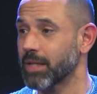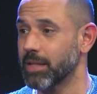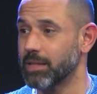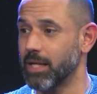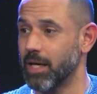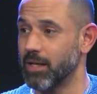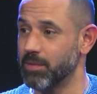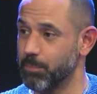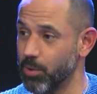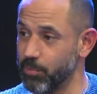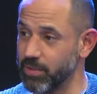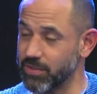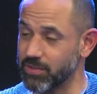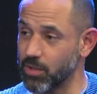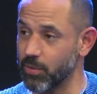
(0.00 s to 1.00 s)
that
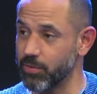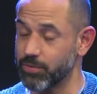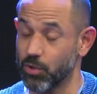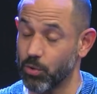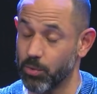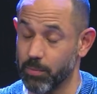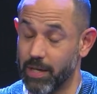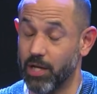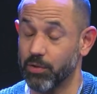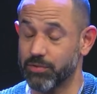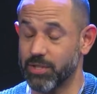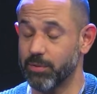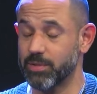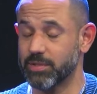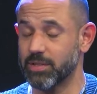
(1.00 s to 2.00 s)
public service or health
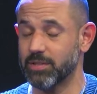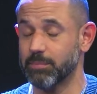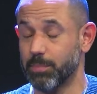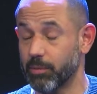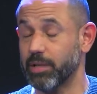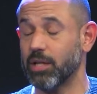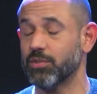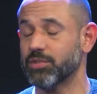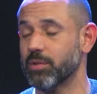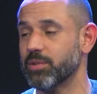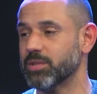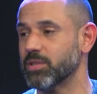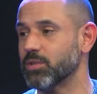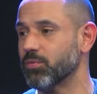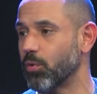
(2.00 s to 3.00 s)
services, public health
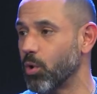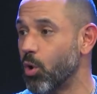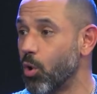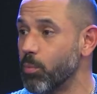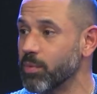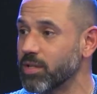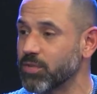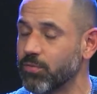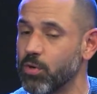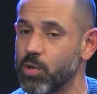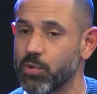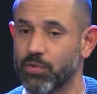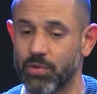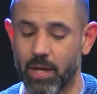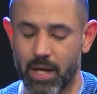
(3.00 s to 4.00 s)
services for homeless
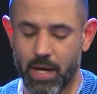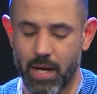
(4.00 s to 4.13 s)
folks,